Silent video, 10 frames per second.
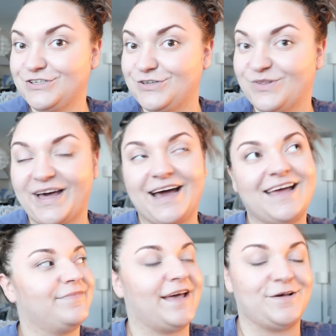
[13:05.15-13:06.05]
to do that.
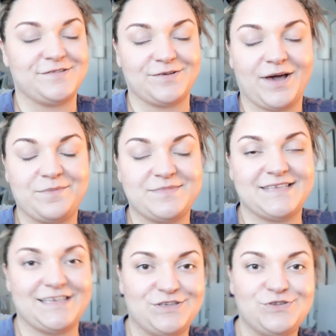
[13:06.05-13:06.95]
That also
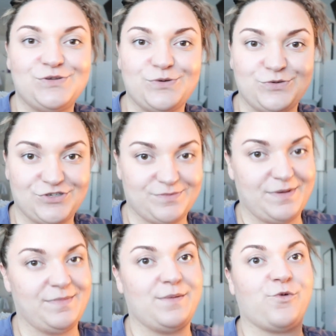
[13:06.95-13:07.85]
comes into just
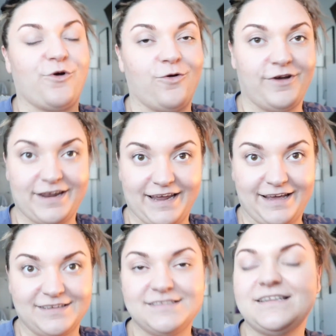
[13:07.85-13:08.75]
me being more
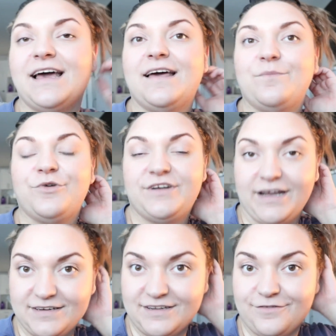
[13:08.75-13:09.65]
organized and
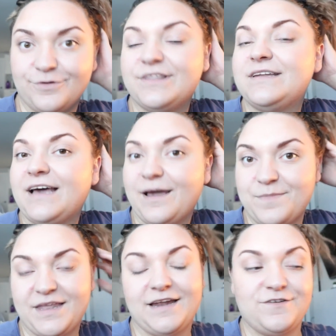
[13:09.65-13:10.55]
productive with the
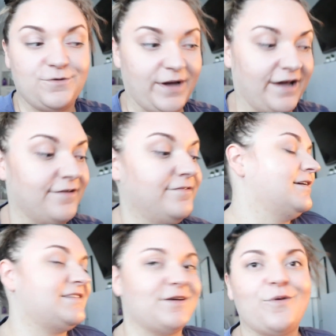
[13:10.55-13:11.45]
time that I do have.
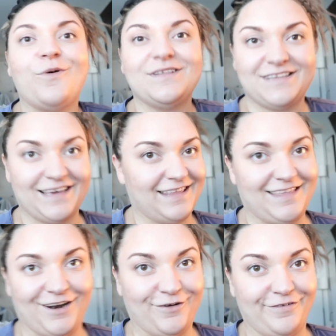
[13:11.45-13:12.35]
So once I get
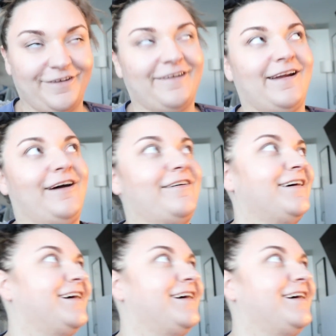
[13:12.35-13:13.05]
that all figured out,